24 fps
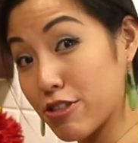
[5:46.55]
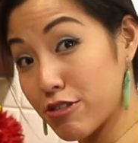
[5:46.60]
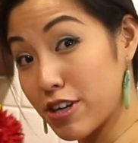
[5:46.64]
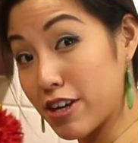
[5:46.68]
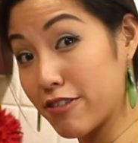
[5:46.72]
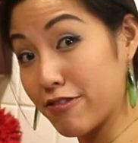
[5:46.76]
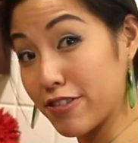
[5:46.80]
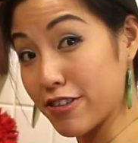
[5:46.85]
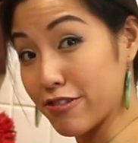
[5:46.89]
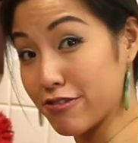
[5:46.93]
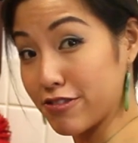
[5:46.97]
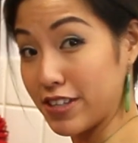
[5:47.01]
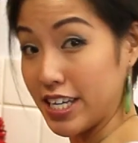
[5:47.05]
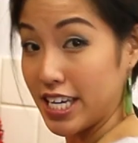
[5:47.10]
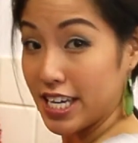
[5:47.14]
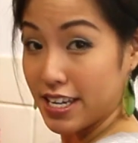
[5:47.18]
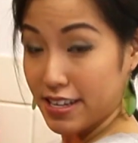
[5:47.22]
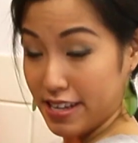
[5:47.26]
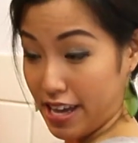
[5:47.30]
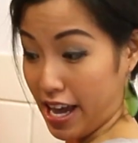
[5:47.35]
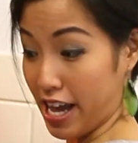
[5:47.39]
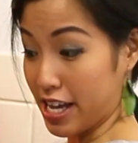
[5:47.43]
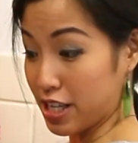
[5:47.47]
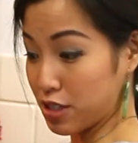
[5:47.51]

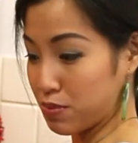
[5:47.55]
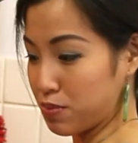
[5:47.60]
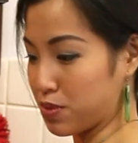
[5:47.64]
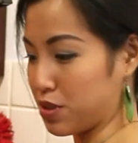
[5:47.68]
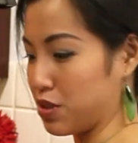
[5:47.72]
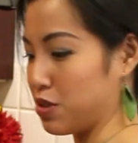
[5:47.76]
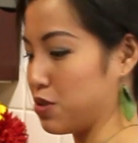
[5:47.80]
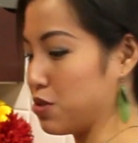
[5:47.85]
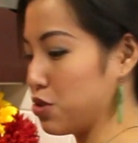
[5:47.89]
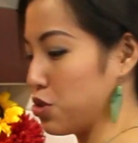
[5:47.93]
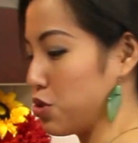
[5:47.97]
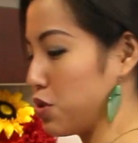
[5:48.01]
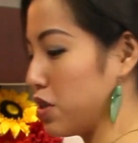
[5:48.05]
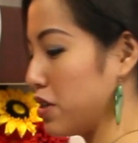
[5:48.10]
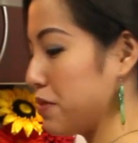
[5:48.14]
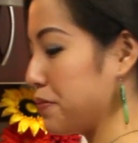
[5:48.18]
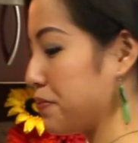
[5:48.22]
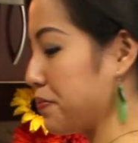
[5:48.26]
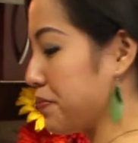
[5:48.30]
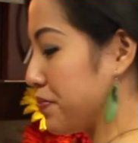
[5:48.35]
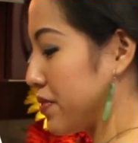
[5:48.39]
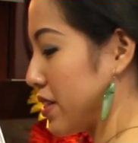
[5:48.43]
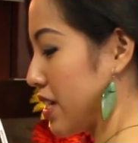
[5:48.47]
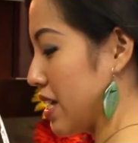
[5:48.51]
350, as per
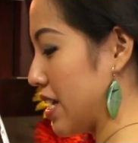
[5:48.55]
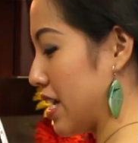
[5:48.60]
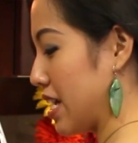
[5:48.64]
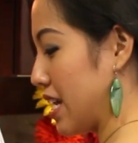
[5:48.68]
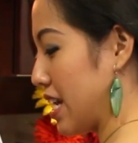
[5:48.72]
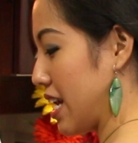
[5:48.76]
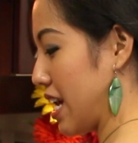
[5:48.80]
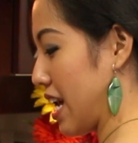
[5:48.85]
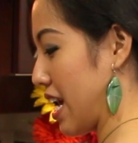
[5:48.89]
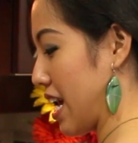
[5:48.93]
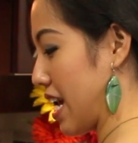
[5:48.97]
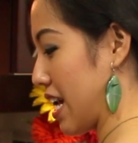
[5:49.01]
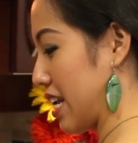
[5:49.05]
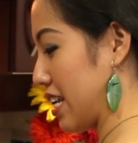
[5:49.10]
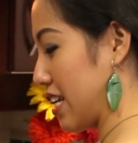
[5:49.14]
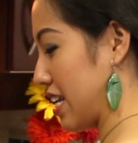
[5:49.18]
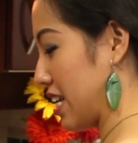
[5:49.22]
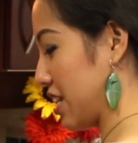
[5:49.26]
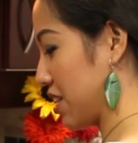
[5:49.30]
usual. And